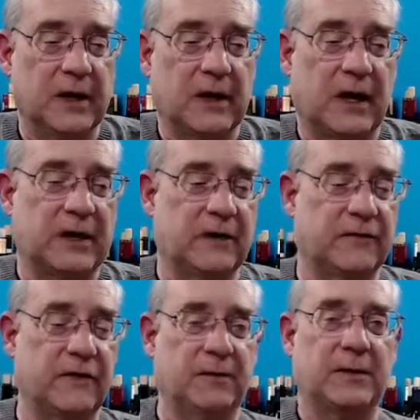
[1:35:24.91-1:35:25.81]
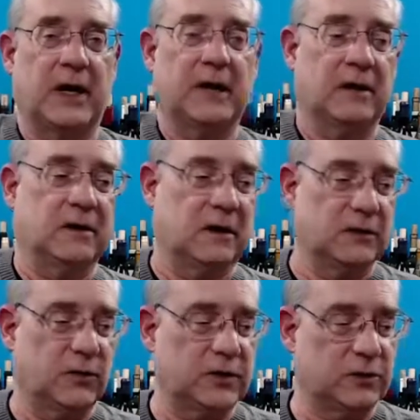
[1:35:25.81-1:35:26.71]
I did a film night on
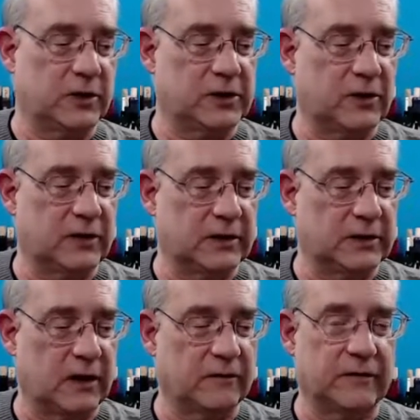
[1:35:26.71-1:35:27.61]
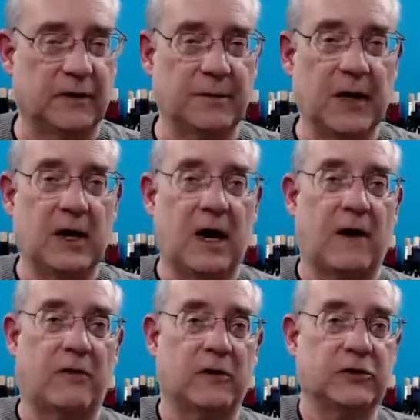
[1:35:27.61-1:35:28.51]
Twitch where I showed the entire film. I've
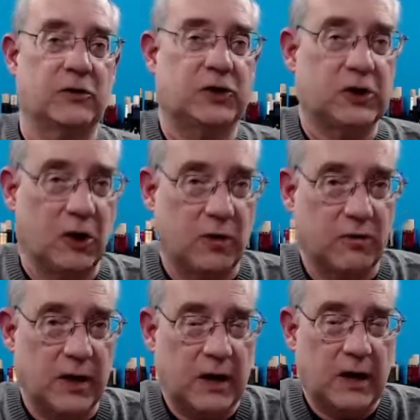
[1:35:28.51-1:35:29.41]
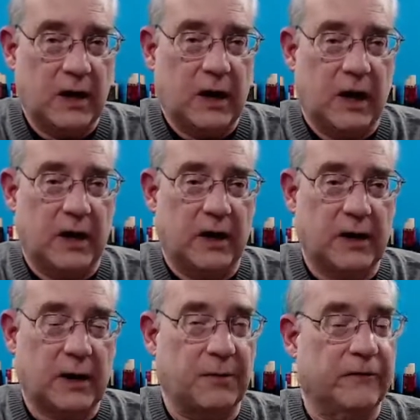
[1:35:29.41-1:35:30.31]
also shown a
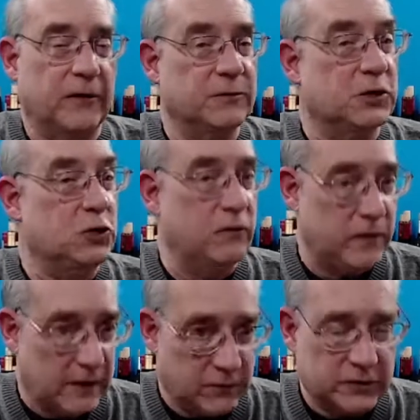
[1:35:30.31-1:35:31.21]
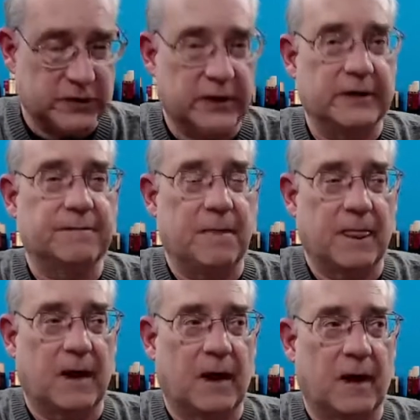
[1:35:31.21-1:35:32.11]
couple of films you've never seen.
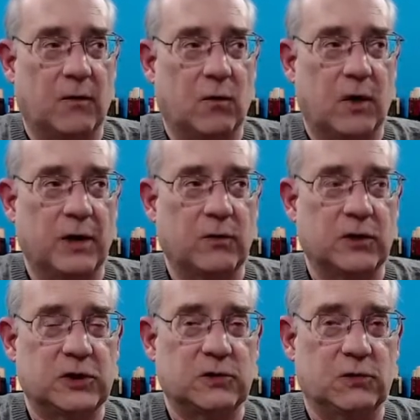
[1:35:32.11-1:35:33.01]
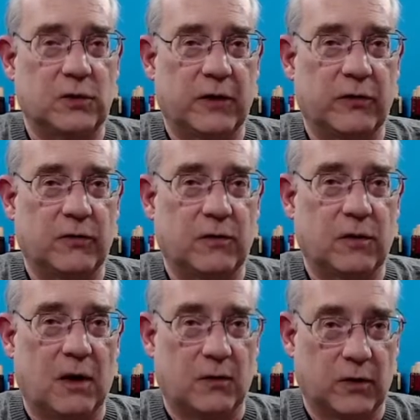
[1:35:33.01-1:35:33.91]
One which
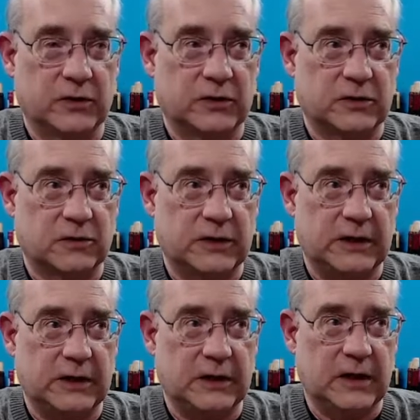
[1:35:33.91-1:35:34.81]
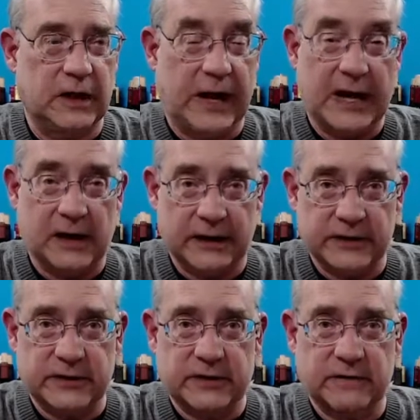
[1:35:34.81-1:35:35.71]
was the
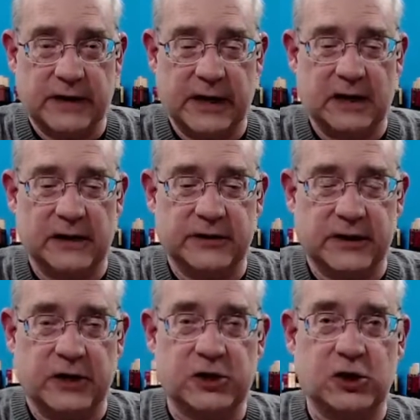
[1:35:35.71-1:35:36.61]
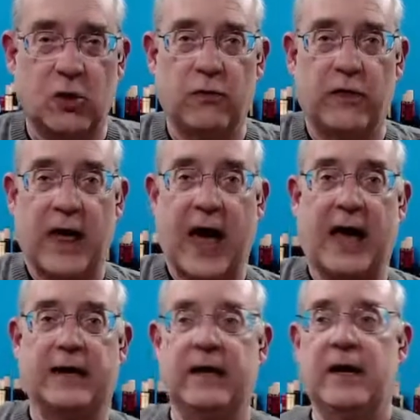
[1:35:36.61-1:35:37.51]
analyst. The analyst, I showed
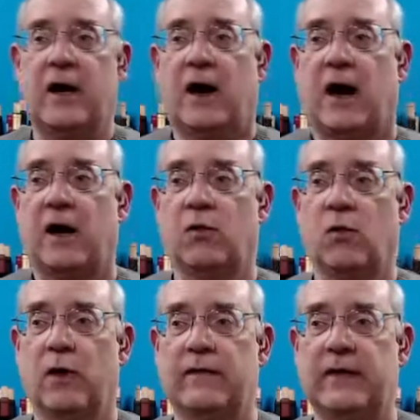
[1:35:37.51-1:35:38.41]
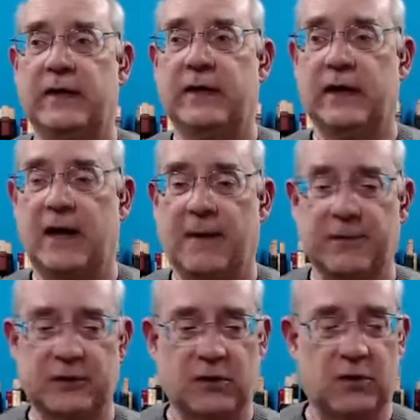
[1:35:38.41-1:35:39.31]
that on one of the
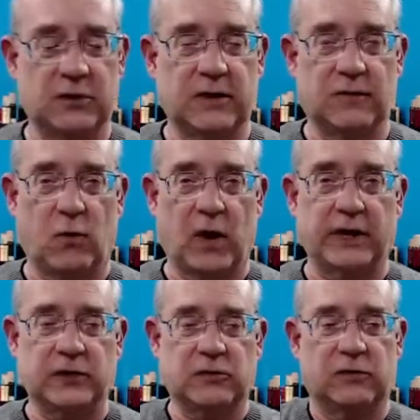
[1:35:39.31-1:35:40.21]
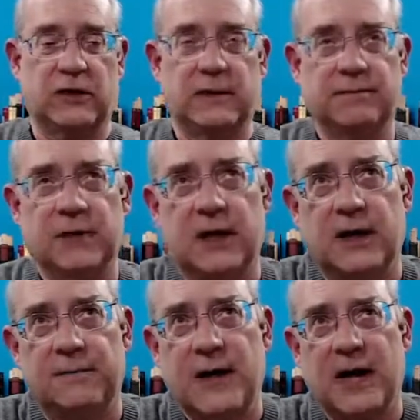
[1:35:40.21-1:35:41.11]
episodes of the
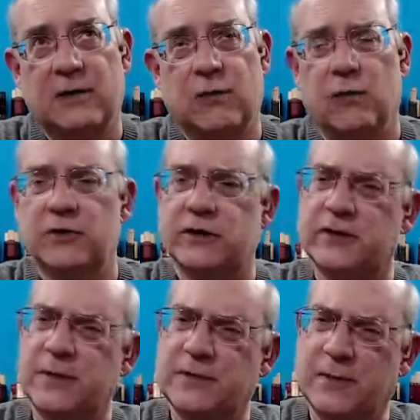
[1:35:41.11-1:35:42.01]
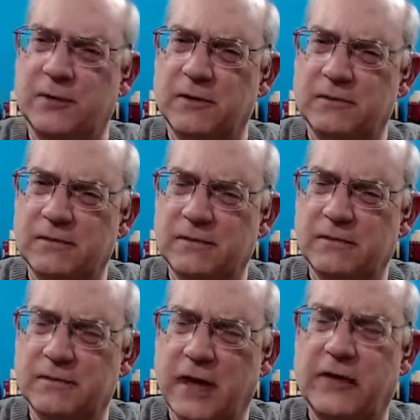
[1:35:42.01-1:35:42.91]
Winestream back, what was it, September?
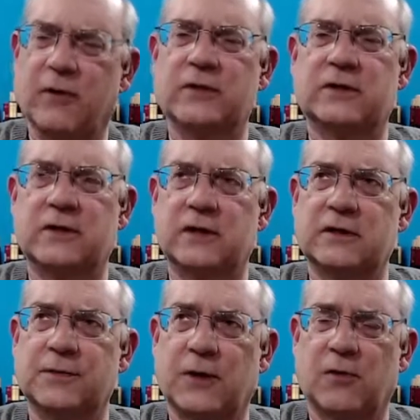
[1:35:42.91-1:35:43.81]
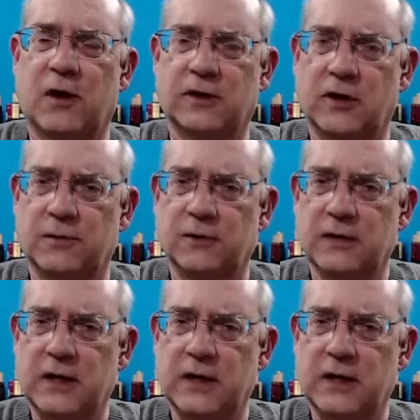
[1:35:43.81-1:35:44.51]
I think it was September, October.